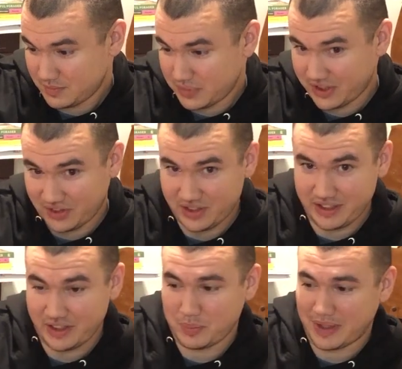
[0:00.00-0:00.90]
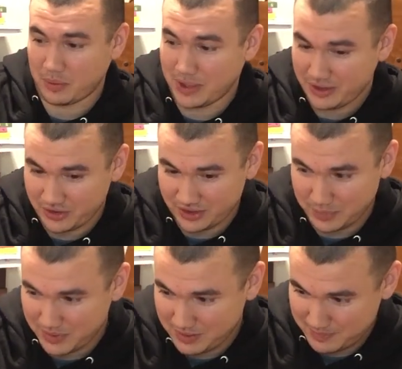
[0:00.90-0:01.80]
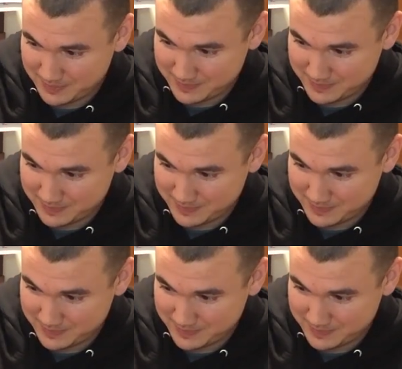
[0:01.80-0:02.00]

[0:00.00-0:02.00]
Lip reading: Place that against my rock or something.